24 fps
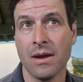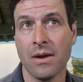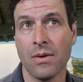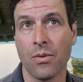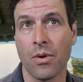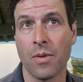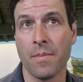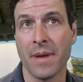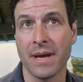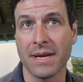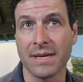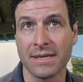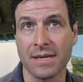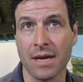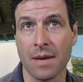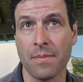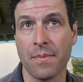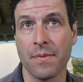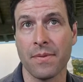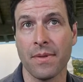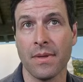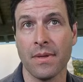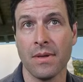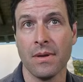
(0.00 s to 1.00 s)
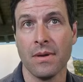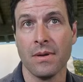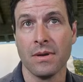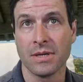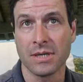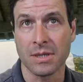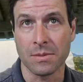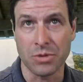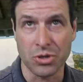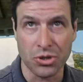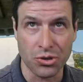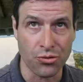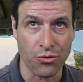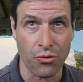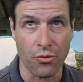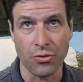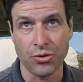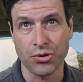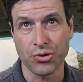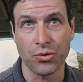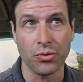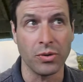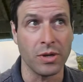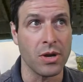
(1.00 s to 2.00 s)
were mixed up some
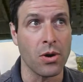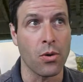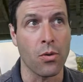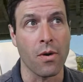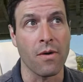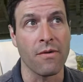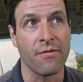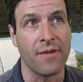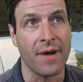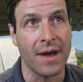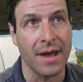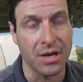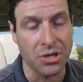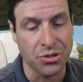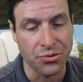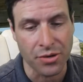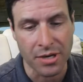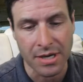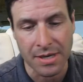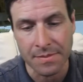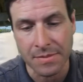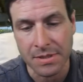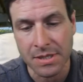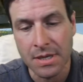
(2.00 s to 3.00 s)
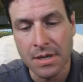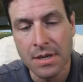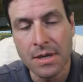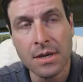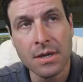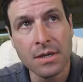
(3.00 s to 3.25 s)
truly horrifying dreams.